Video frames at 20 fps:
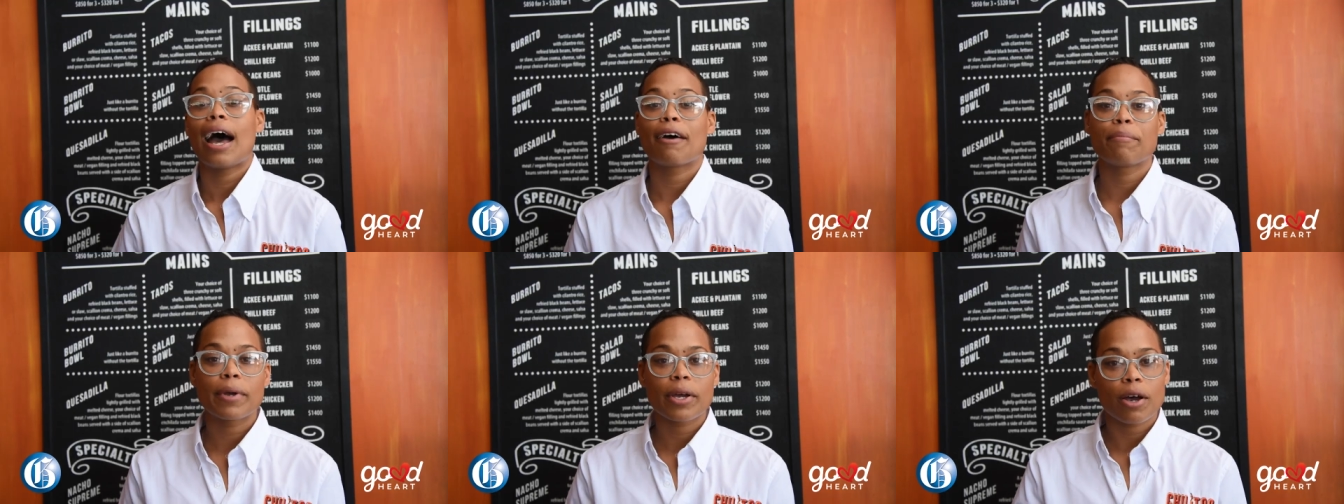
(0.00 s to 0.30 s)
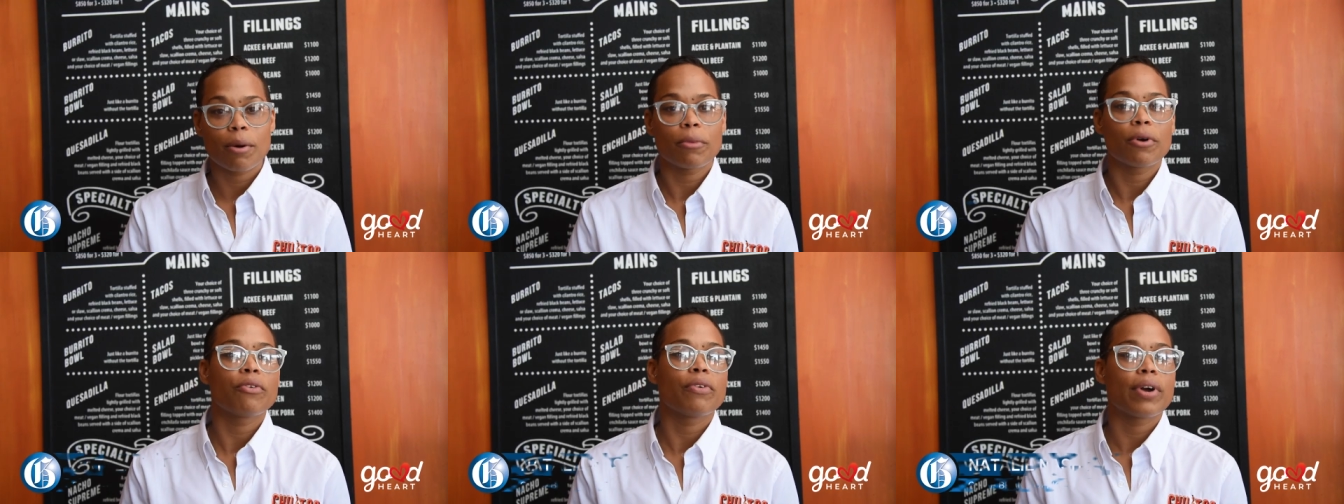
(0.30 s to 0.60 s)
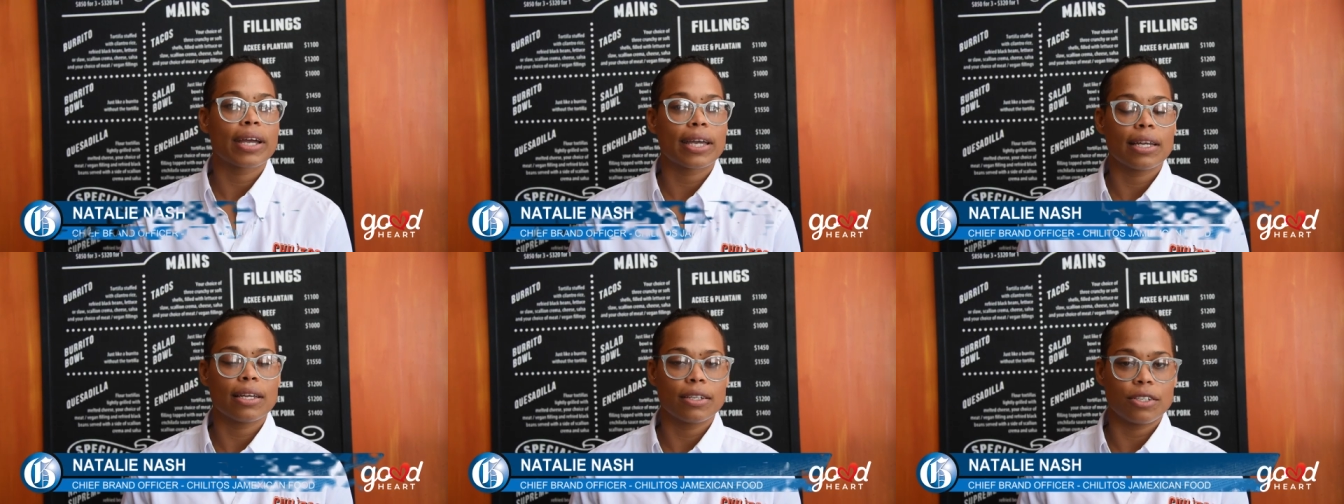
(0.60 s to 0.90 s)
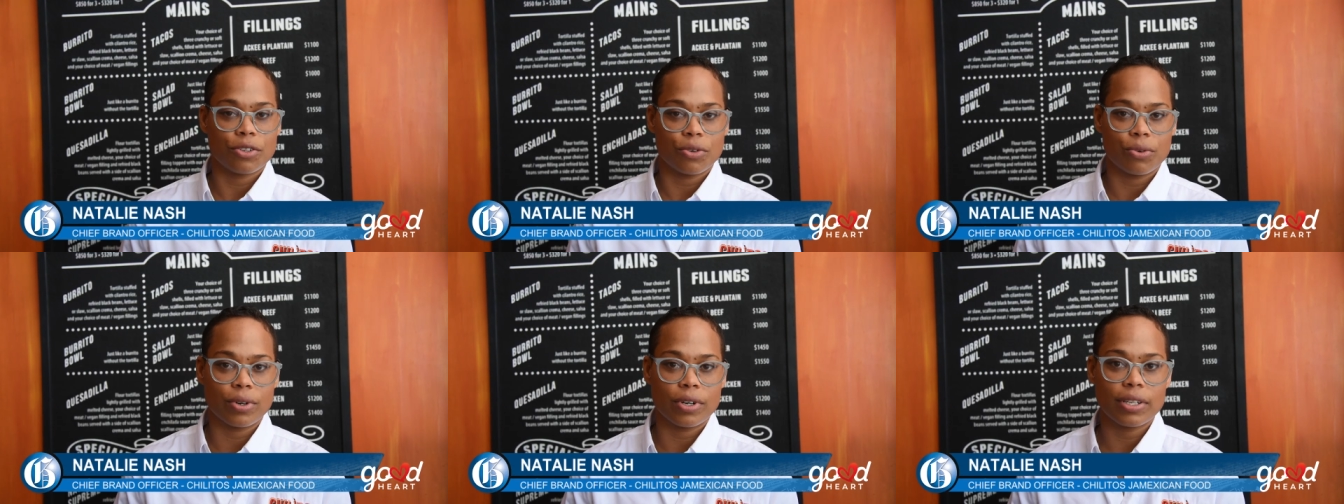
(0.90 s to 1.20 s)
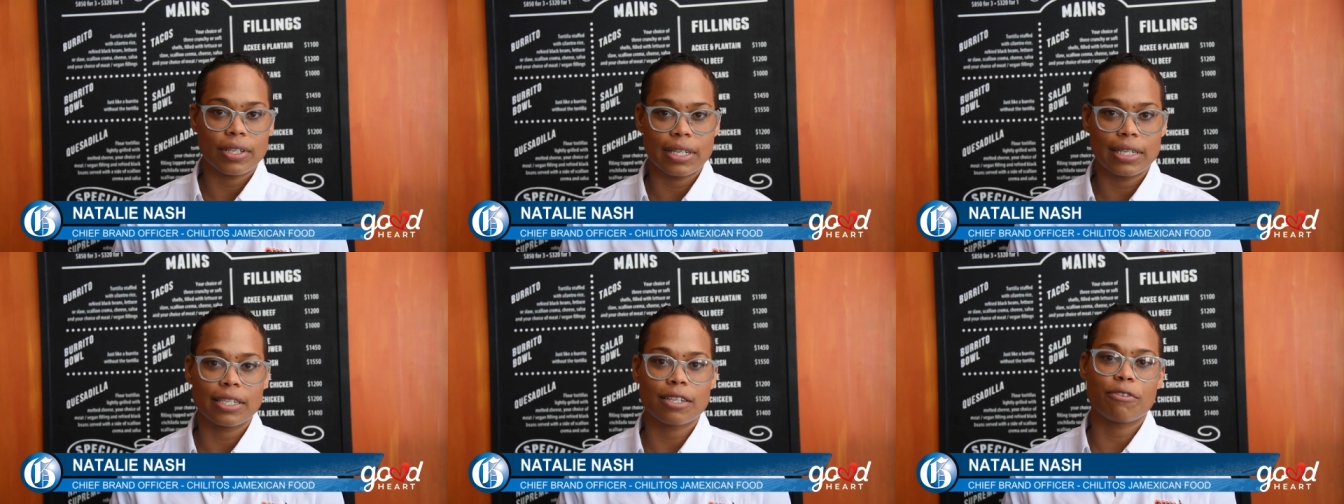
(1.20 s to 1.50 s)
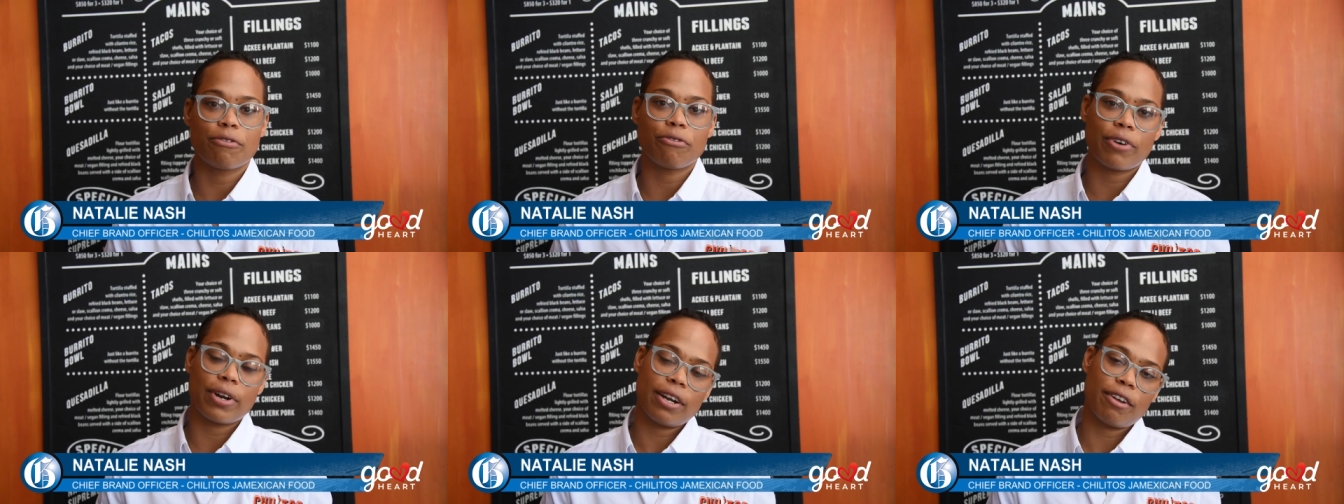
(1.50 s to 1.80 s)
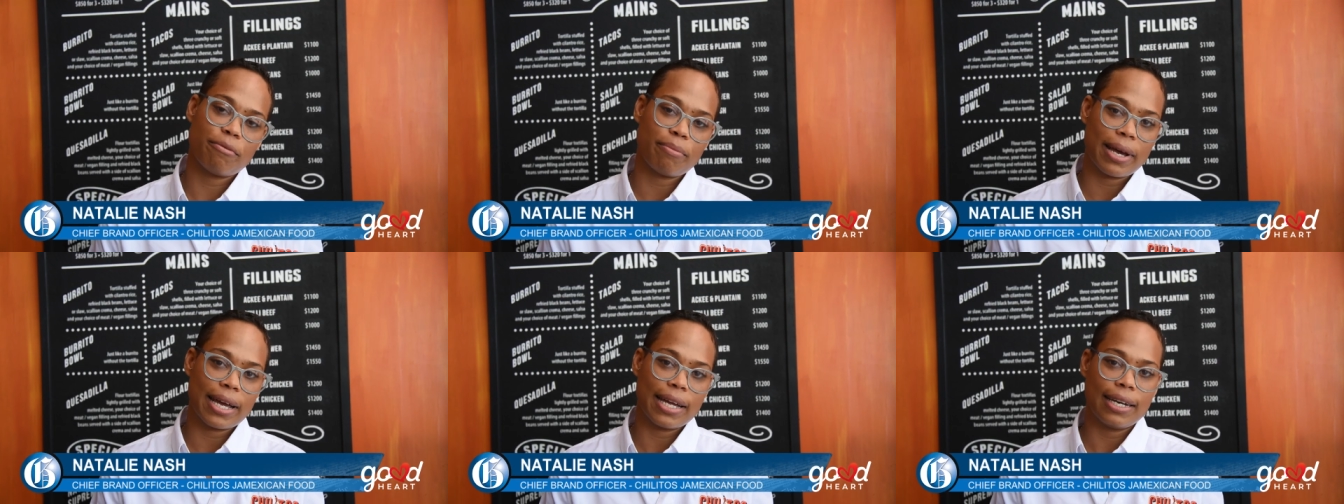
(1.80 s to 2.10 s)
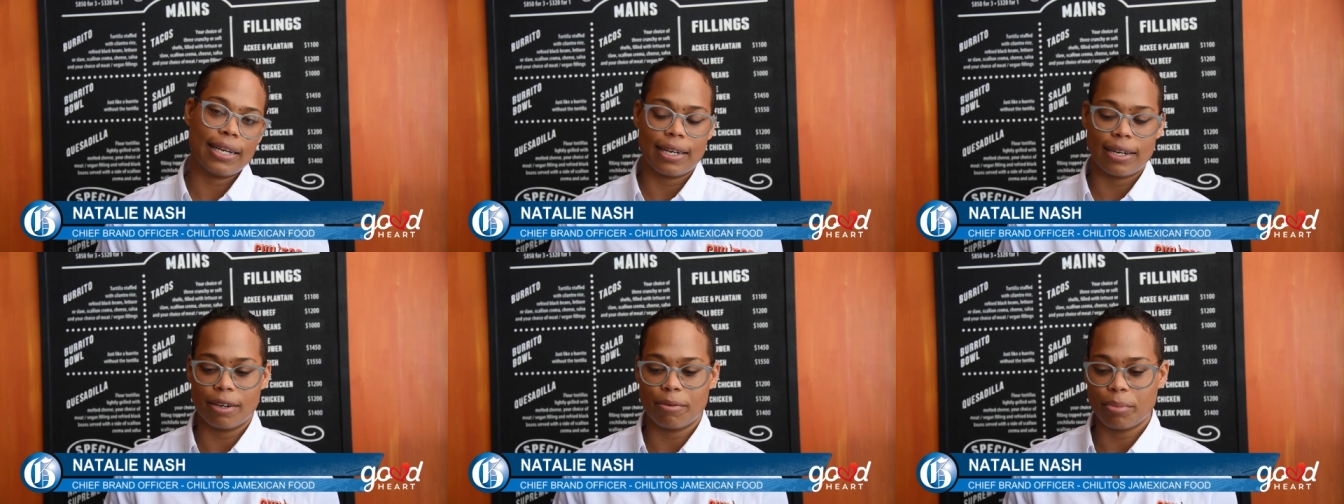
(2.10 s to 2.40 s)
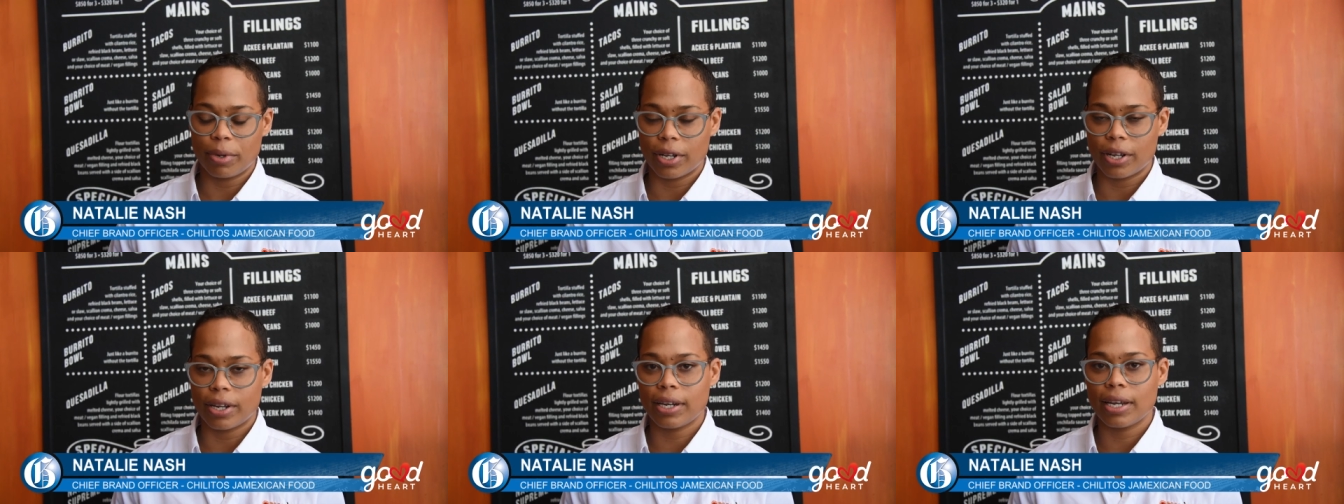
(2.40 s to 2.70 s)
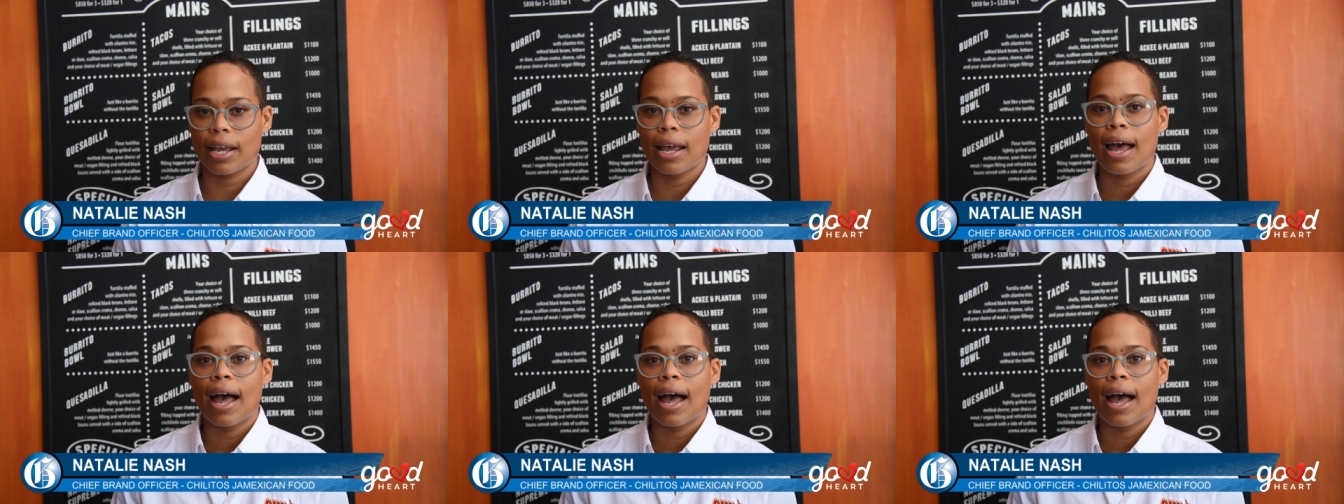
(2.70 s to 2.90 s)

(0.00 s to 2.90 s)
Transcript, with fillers: I've become a regular donor since a friend of mine needed blood.